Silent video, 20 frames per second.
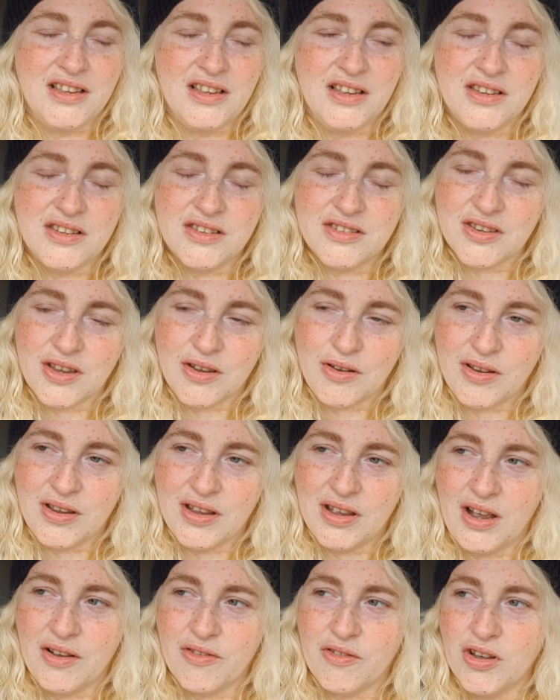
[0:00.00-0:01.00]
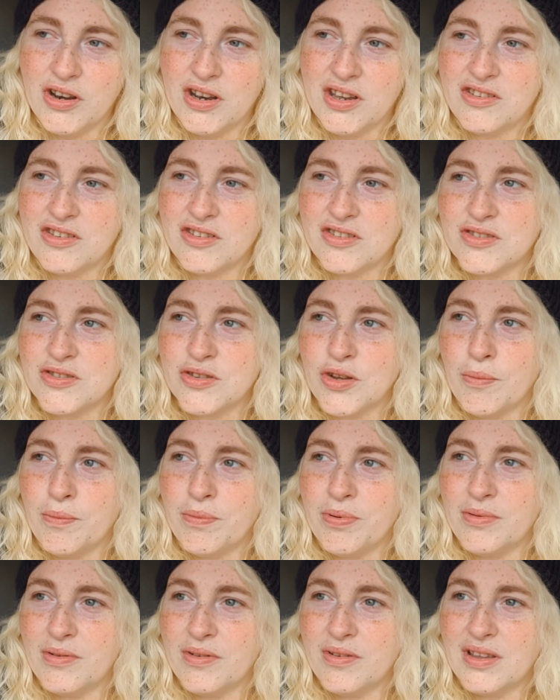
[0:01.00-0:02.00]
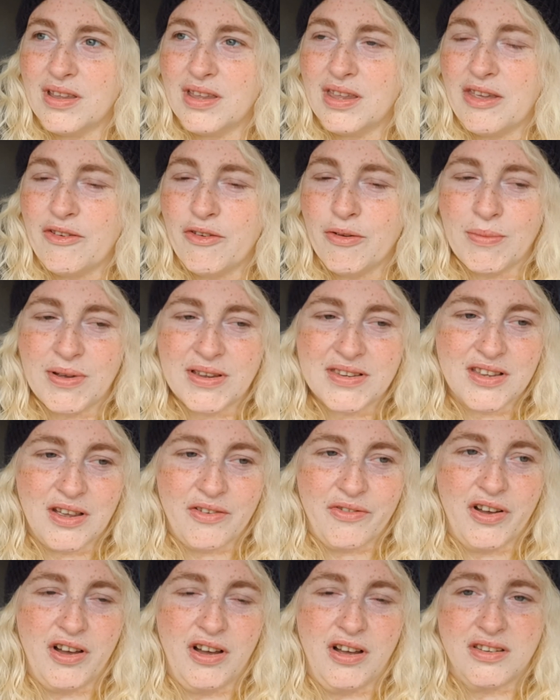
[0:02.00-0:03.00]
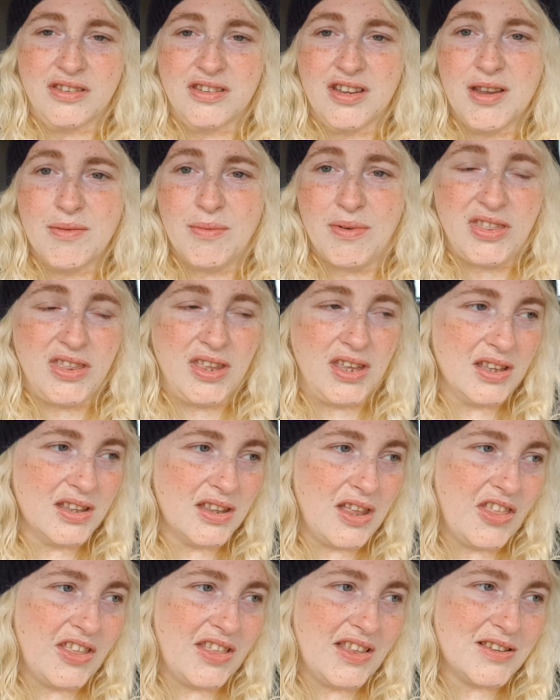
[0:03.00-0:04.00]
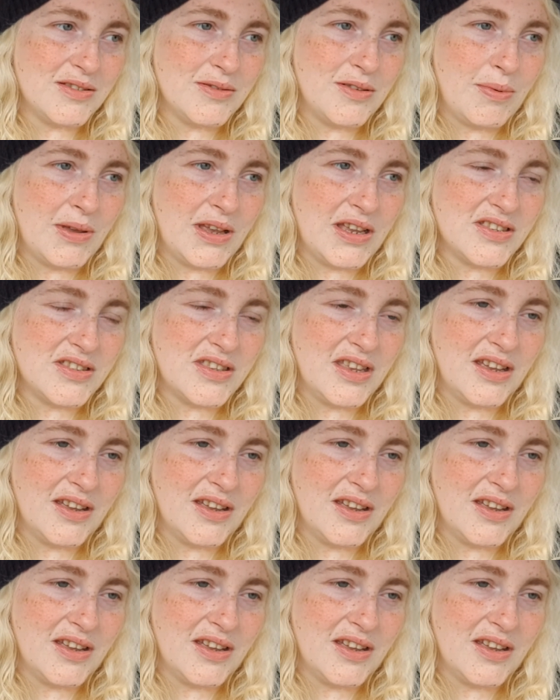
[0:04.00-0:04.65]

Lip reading: So I've got to just stop giving myself a hard time, I think. I think that's the biggest thing.